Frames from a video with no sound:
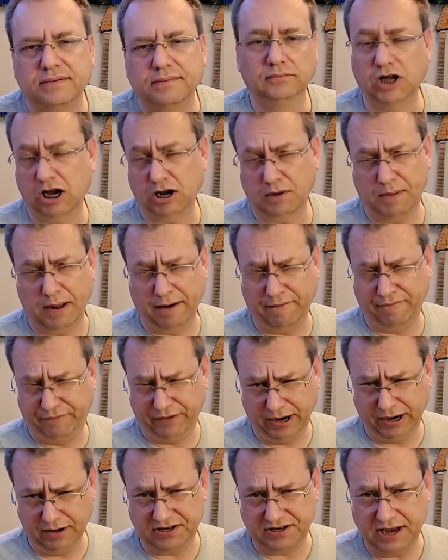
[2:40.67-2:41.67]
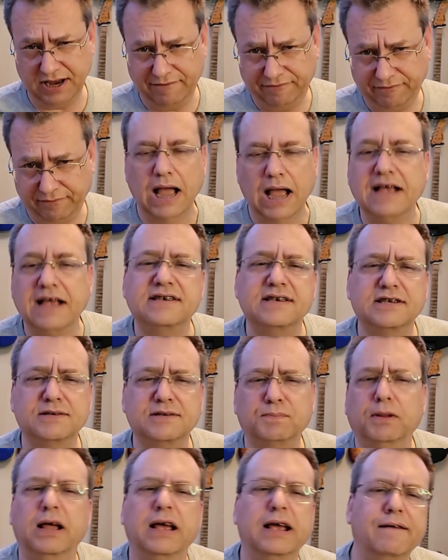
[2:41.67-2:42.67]
Talk about a failsafe. Ace is
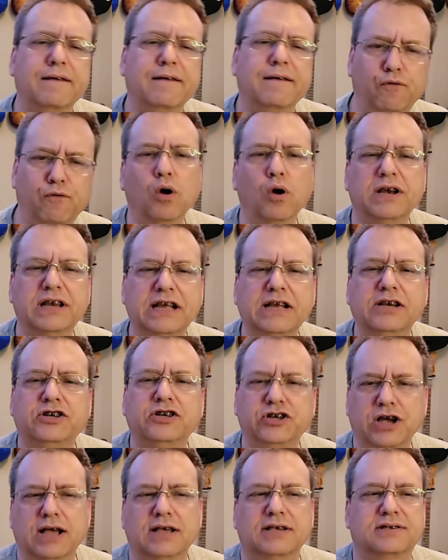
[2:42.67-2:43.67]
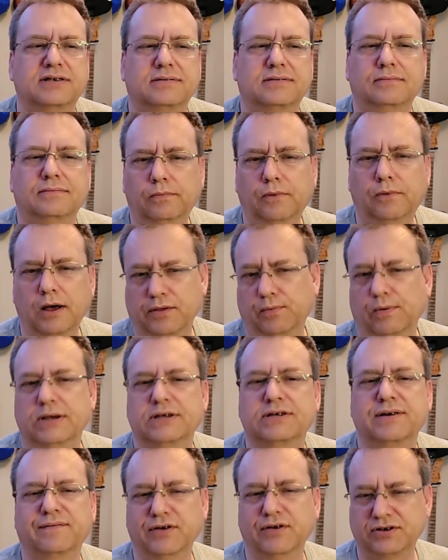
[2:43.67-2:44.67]
playing 4D chess, while the
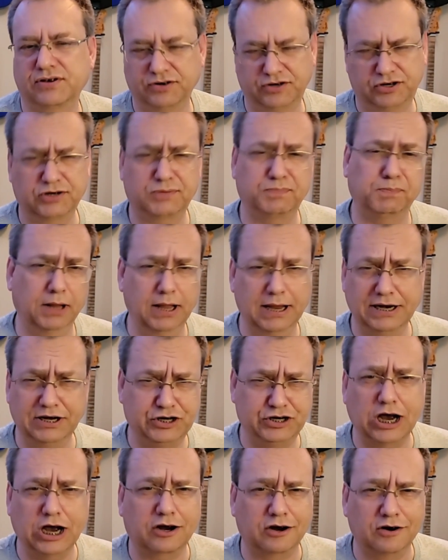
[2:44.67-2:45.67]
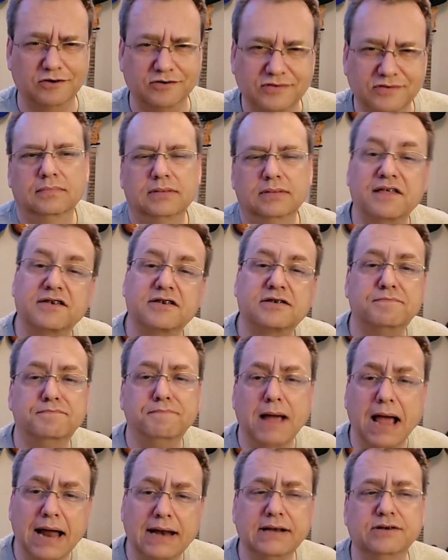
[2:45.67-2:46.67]
rest of us are just playing checkers. Now, this
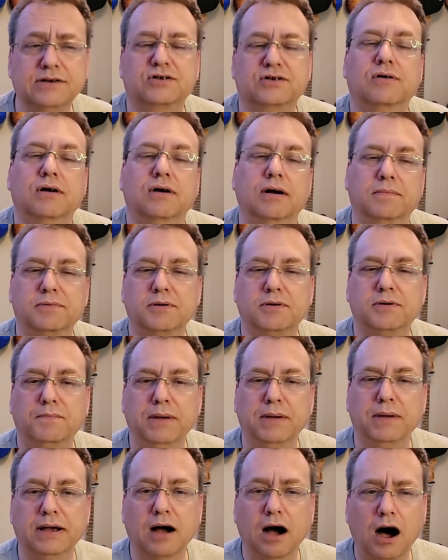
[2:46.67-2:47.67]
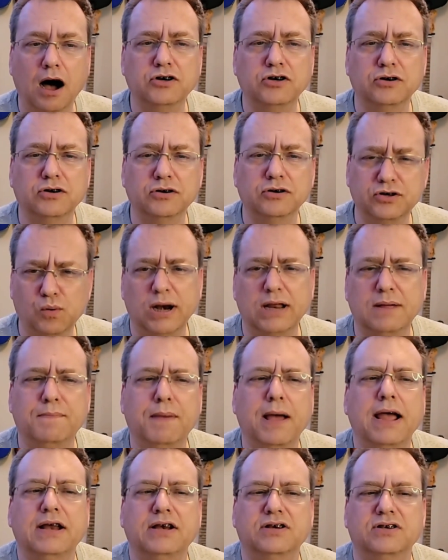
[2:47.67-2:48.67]
manuscript, being 120
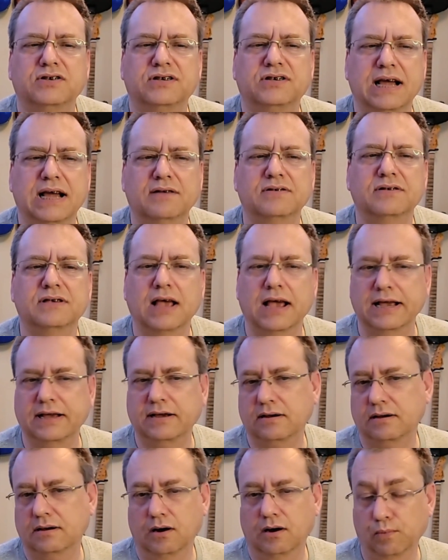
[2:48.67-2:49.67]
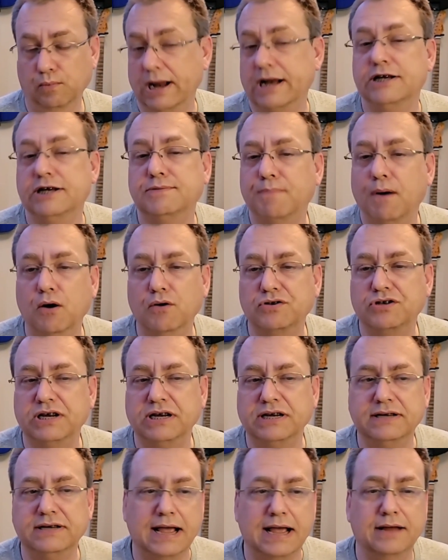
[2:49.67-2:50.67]
pages, sounds like a rage
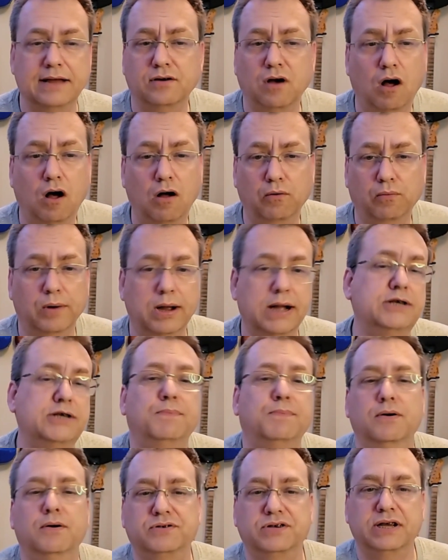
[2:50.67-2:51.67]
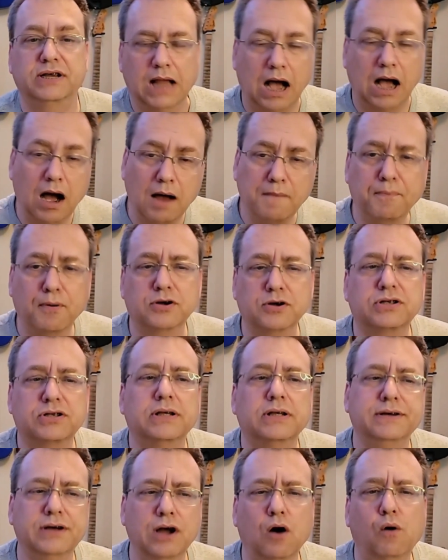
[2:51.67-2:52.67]
posting to end all rage posting. Now, I
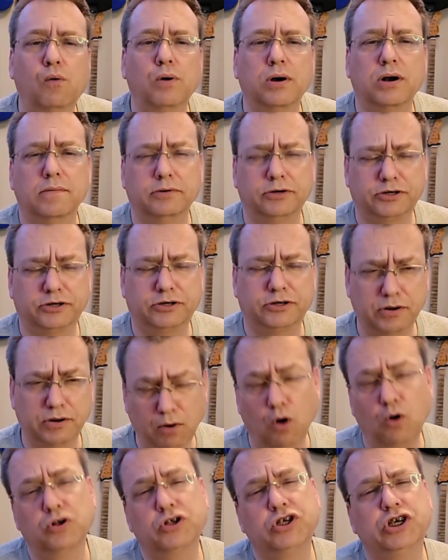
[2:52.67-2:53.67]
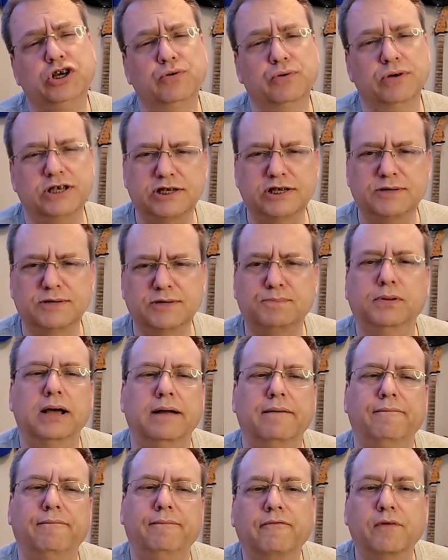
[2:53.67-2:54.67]
personally know what a tumultuous
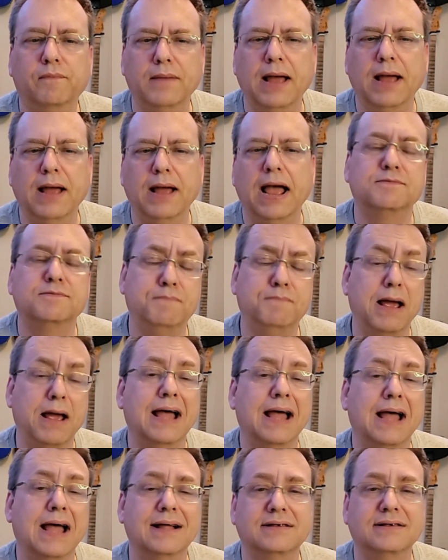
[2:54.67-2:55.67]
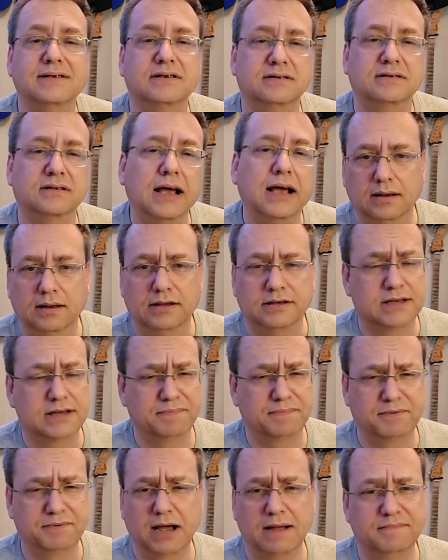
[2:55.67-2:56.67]
split from ex-bands is like, and
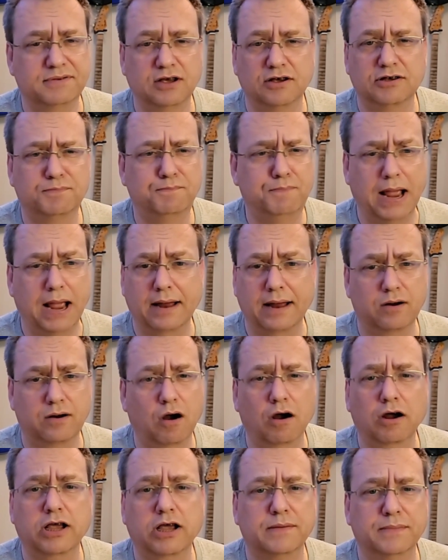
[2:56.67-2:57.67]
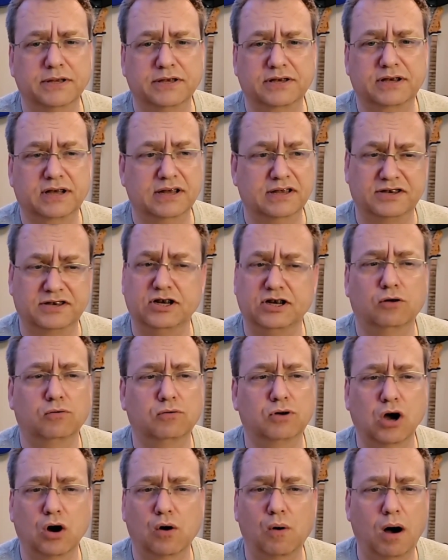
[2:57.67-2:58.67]
sometimes those band arguments can still
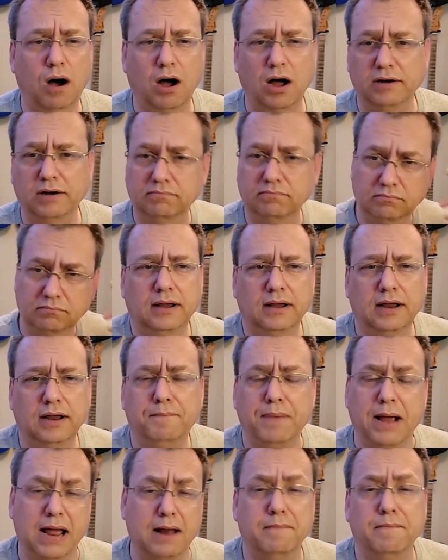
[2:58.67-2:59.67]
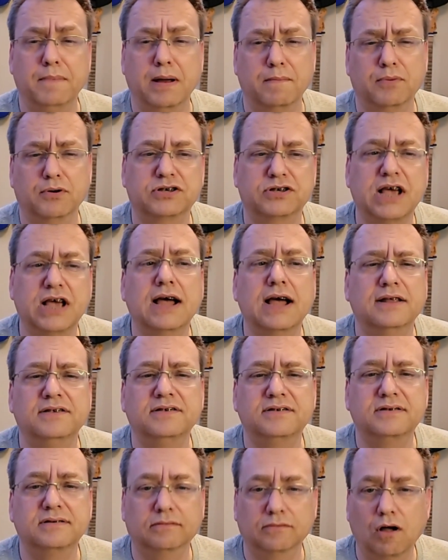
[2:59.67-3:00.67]
go on in band members'
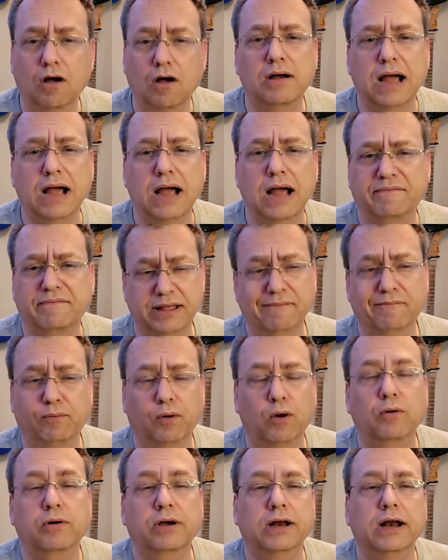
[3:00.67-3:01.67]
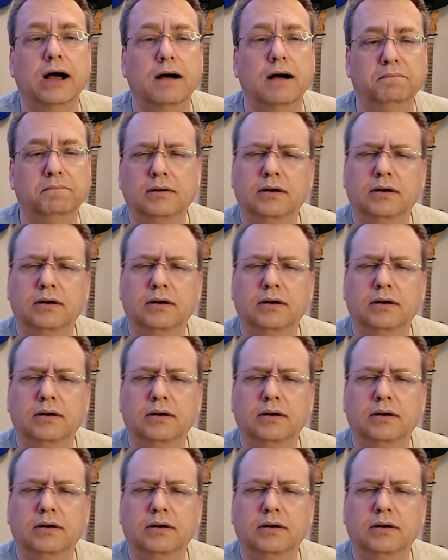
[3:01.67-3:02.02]
heads long after they've broken up.